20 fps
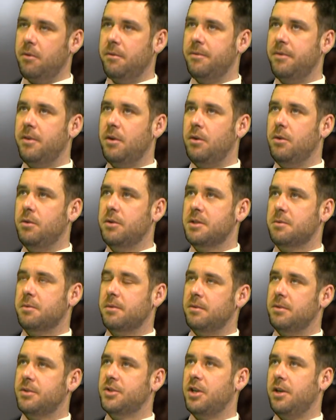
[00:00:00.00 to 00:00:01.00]
the horse
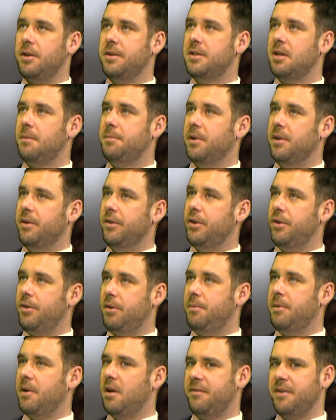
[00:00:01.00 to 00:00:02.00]
turned up at
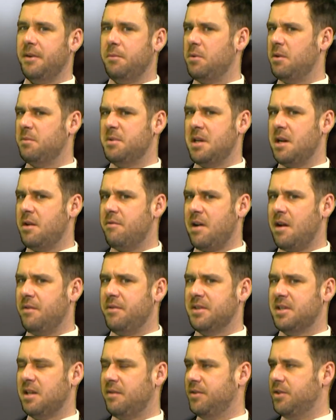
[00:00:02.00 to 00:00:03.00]
Newbury, I think, what was he, around
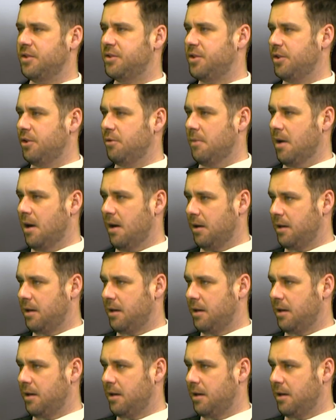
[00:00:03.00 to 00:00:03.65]
the 7-2 mark?